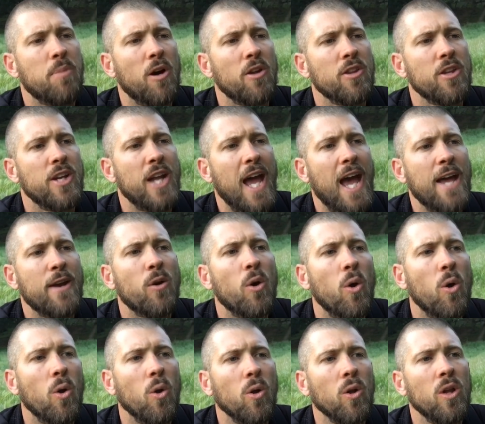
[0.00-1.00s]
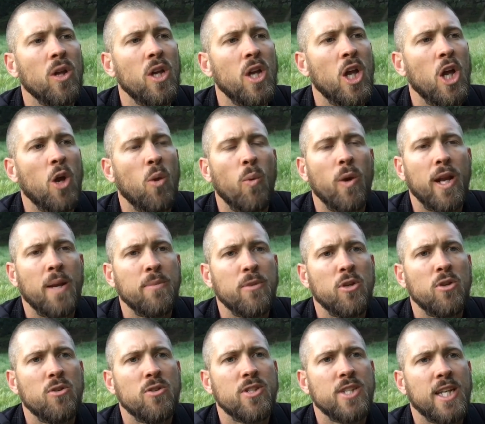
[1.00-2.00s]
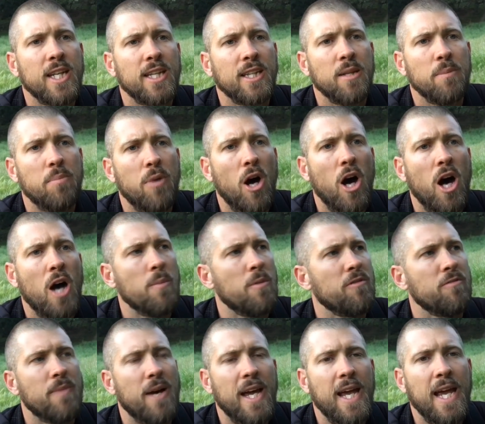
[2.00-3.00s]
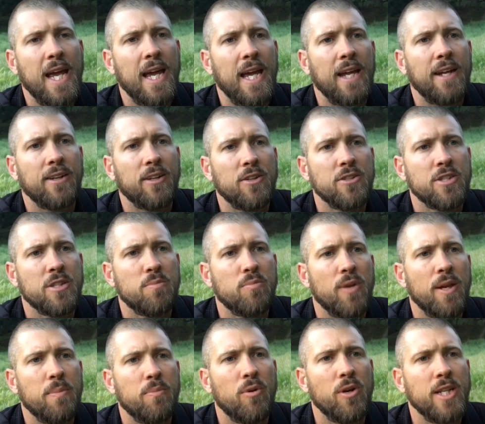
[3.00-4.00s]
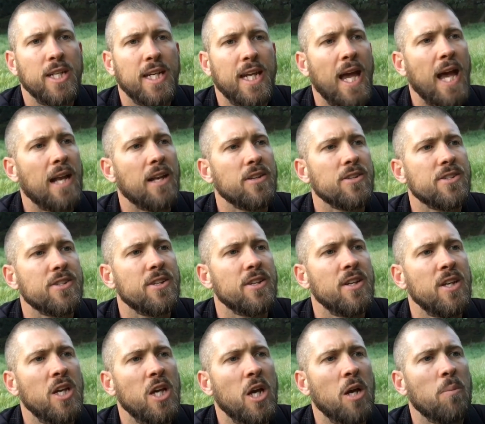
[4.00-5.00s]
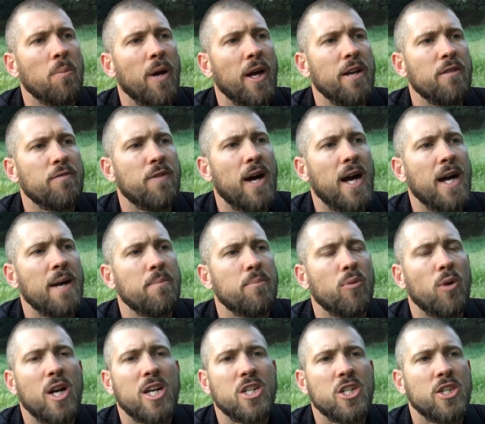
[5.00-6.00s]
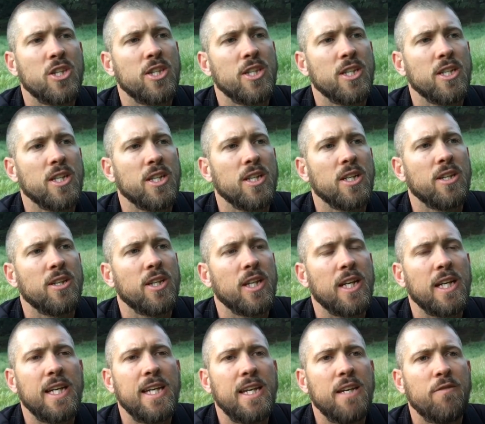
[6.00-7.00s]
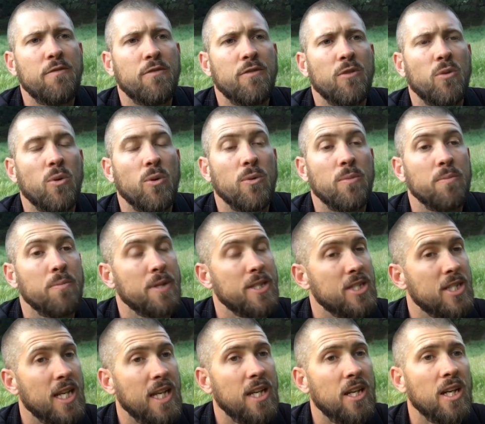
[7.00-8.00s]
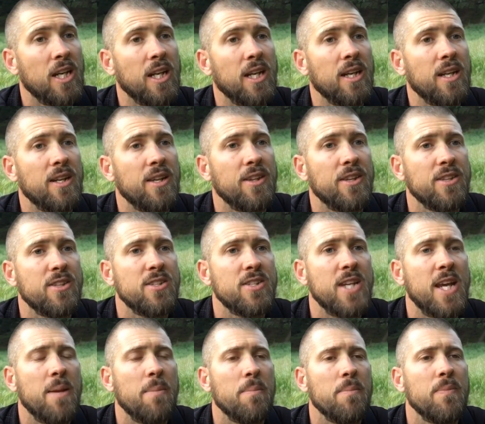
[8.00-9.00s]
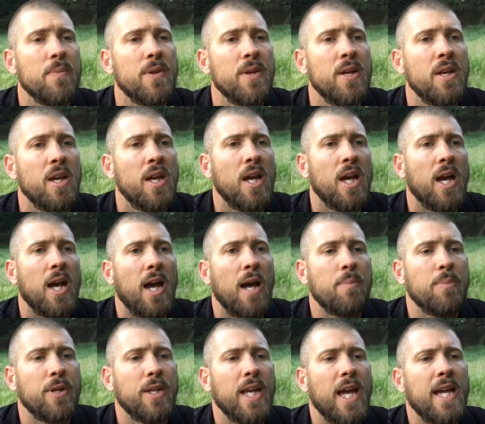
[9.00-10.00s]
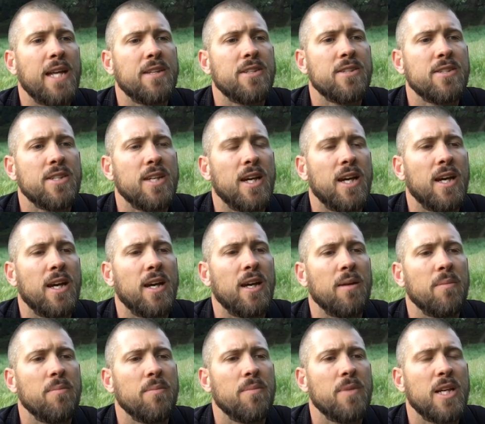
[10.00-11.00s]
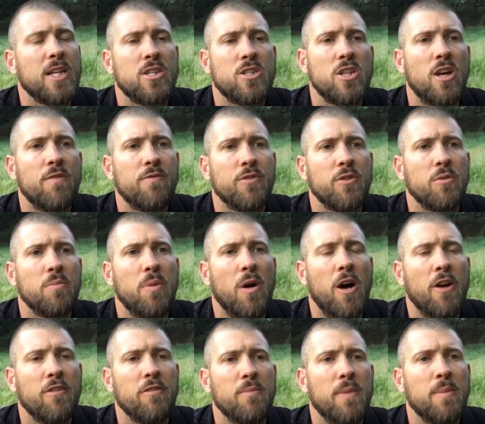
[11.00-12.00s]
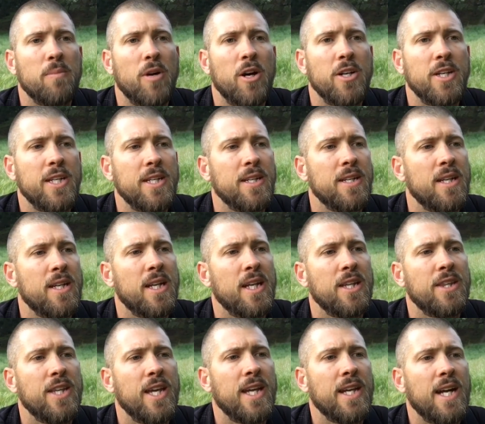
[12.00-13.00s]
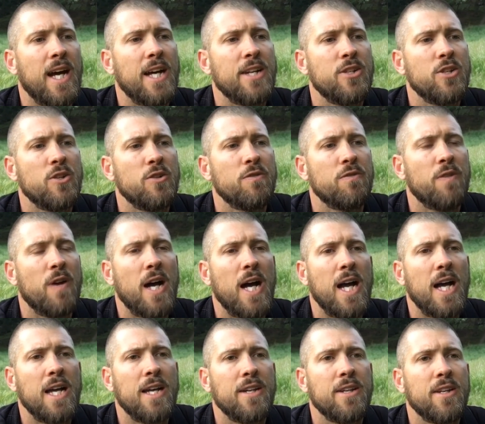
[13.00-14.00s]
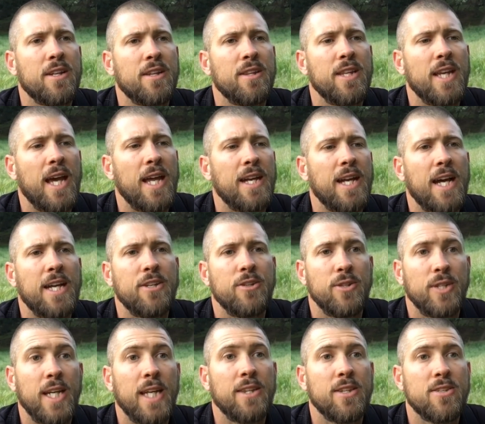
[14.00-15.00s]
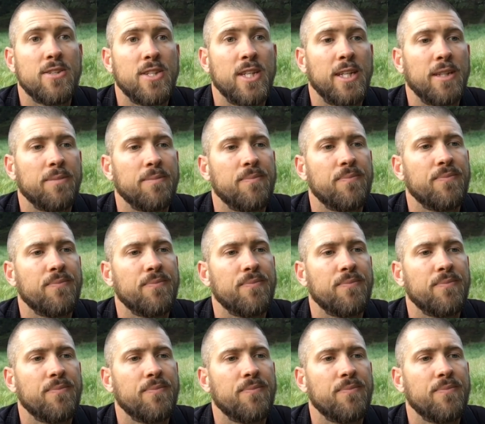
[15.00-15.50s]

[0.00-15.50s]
bothered at all when I'm using the palm of my hand because it's pretty calloused. But if I brush the leaf, or in particular the stem, up against a softer part of my body, then I do find that I do get the sting.